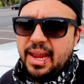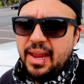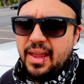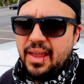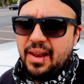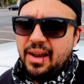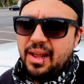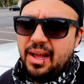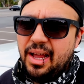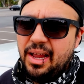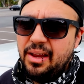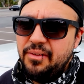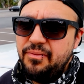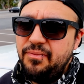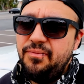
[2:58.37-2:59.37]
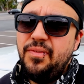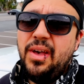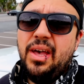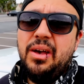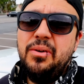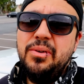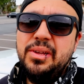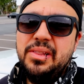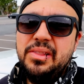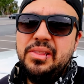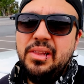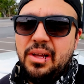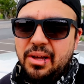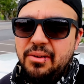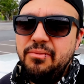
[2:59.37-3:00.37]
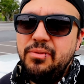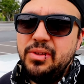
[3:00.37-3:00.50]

And I fell in love